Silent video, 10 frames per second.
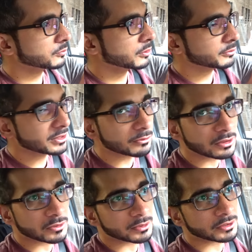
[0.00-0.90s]
what we
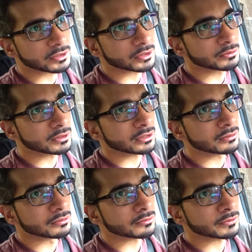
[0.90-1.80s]
were supposed to do, we
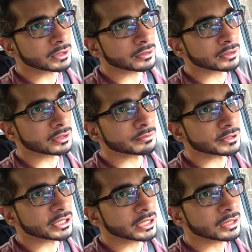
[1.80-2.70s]
we couldn't
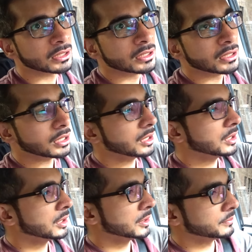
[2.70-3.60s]
complete it.
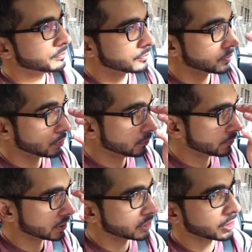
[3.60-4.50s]
Um, so
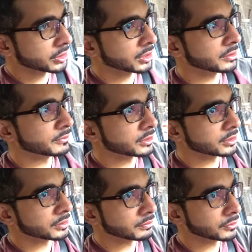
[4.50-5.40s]
hopefully, inshallah, we're
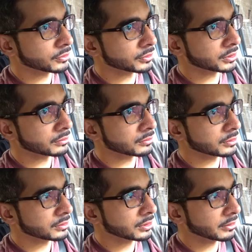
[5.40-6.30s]
gonna do it
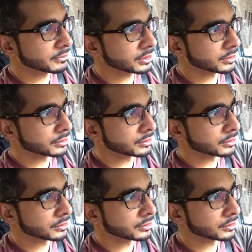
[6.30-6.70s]
everything